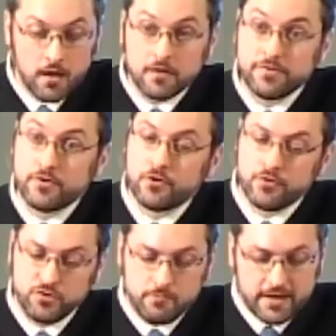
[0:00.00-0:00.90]

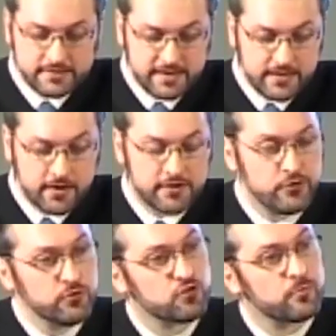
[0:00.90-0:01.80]
Third, you meditate on a
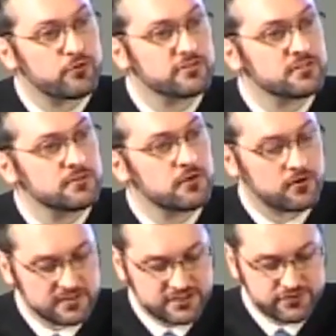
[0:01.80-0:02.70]
neutral person
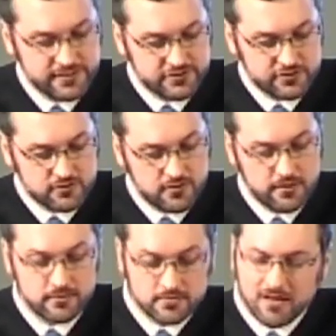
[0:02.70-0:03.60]
or a stranger,
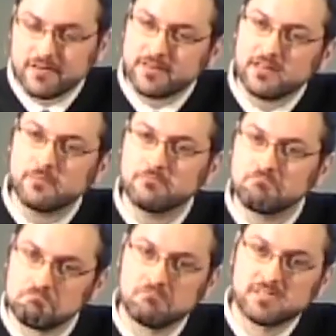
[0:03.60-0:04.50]
loving them,
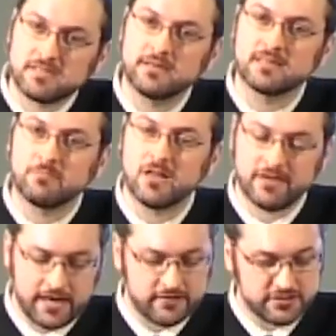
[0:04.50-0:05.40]
sending them
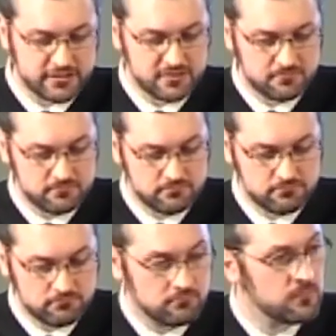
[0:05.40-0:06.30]
loving energy.
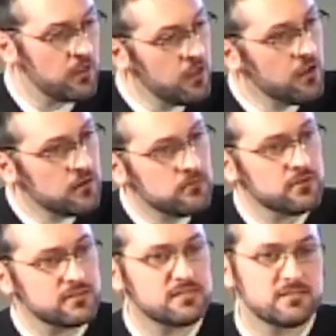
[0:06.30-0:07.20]

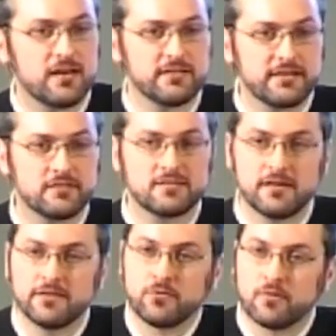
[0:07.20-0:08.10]
Well, this is slightly
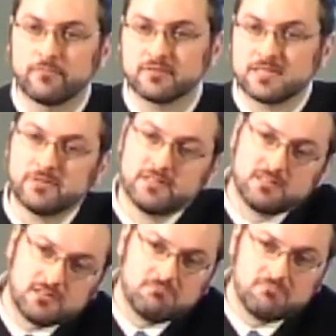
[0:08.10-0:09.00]
outside the norm for some of
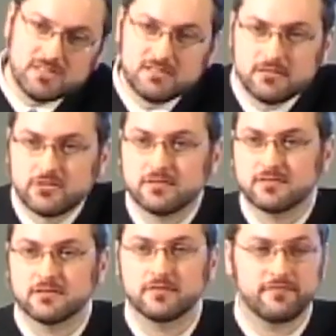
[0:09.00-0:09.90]
us, it's usually
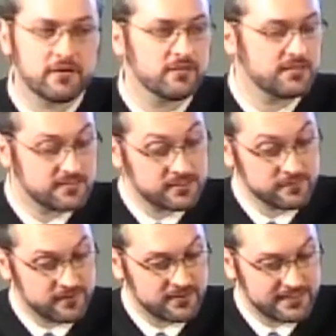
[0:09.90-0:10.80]
still fairly, still
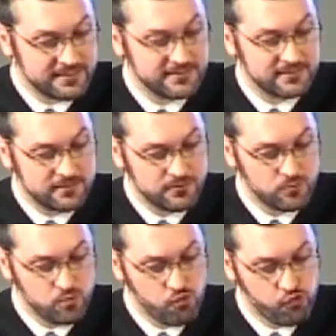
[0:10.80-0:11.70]
fairly easy to
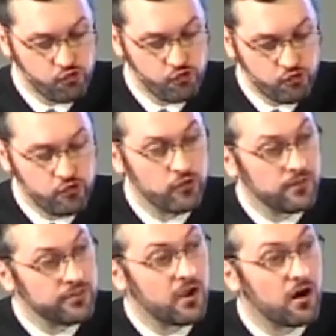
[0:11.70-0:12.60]
do.
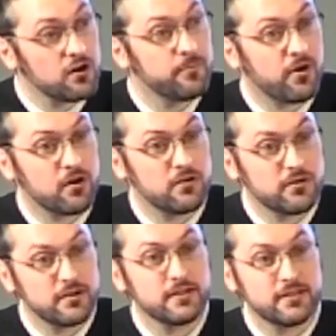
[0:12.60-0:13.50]
The hard part
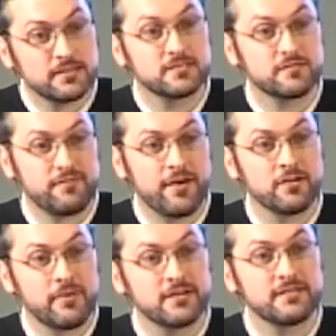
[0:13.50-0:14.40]
is the
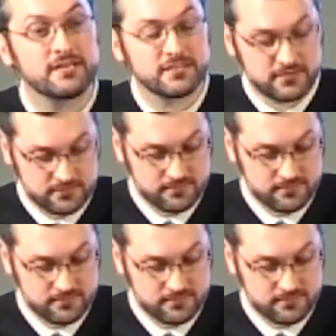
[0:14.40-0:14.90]
final meditation.